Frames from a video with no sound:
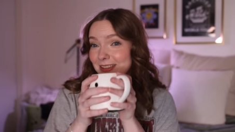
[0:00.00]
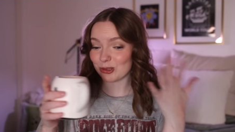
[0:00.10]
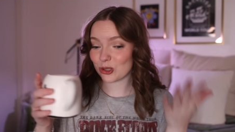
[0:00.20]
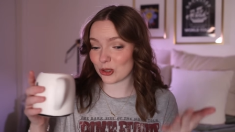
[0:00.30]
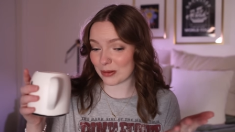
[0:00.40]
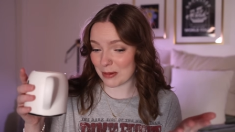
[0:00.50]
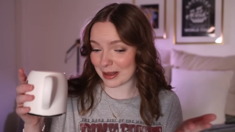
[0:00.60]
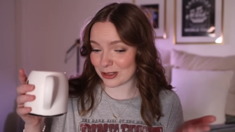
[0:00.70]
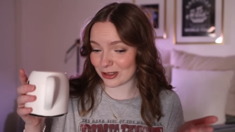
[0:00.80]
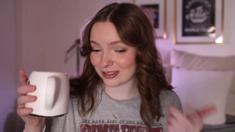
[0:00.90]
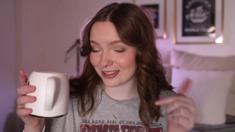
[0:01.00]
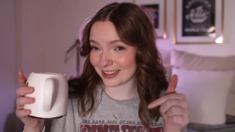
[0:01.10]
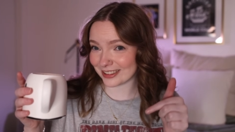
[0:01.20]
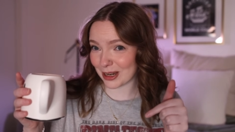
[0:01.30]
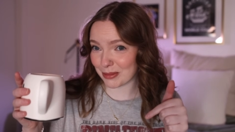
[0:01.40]
helps. You should join my Patreon. The
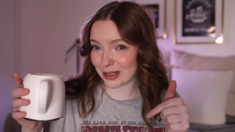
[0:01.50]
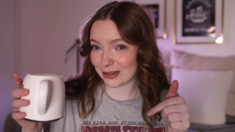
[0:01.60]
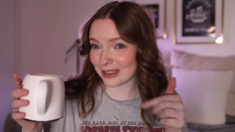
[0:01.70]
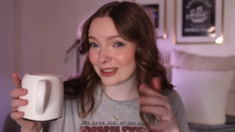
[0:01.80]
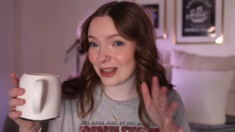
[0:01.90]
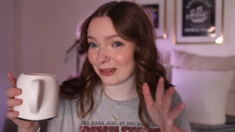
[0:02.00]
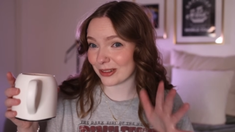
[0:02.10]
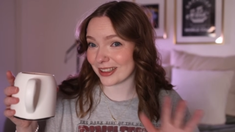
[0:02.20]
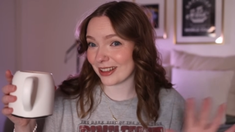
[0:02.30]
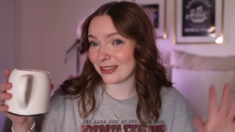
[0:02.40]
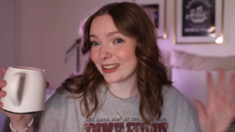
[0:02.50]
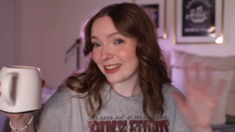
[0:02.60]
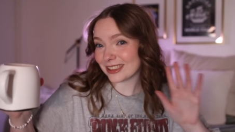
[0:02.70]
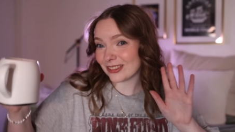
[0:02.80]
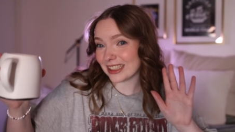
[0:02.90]
link is down below. It's a lot of fun and we do
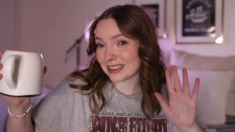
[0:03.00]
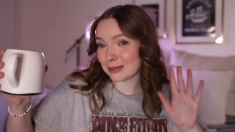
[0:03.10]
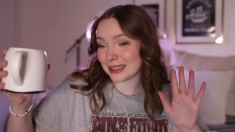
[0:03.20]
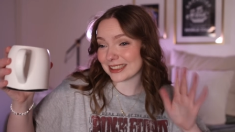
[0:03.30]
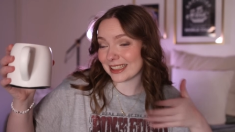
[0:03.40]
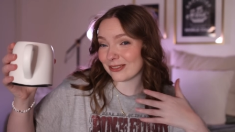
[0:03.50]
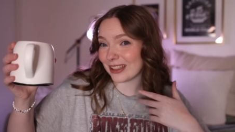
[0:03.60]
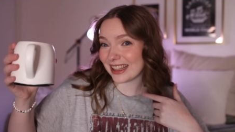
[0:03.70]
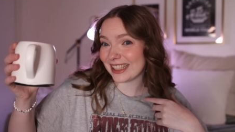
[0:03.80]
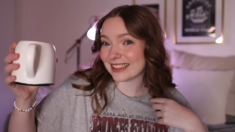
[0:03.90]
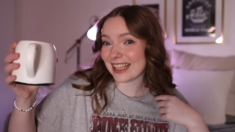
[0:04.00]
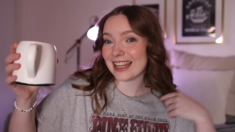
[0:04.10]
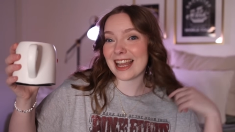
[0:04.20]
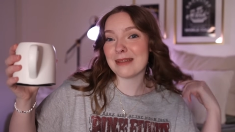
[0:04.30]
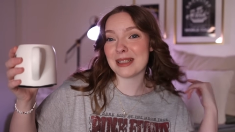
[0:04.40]
lots of reading sprints and fun things
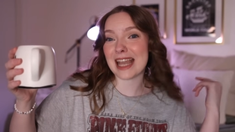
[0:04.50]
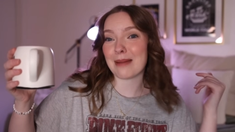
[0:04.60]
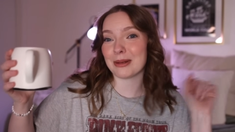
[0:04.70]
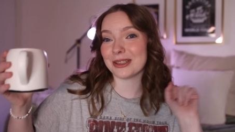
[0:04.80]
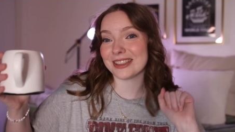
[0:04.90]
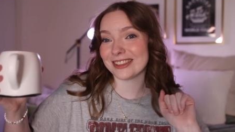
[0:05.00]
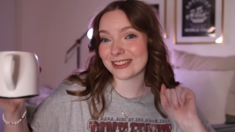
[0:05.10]
and I am a yapper in the